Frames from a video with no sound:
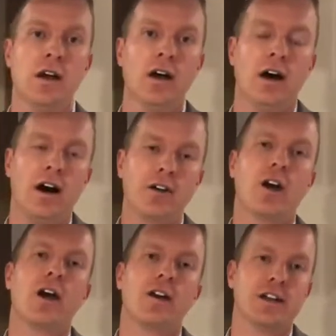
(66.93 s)
on your air
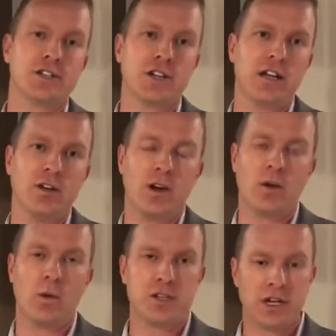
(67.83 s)
conditioning unit,
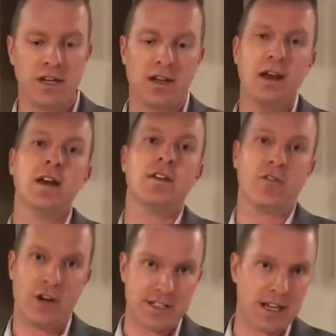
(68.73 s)
which can
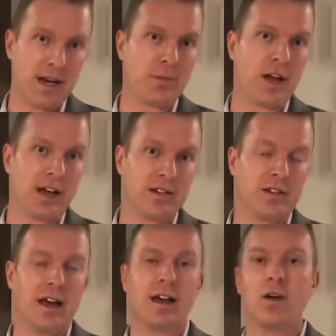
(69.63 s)
freeze it up, like I said,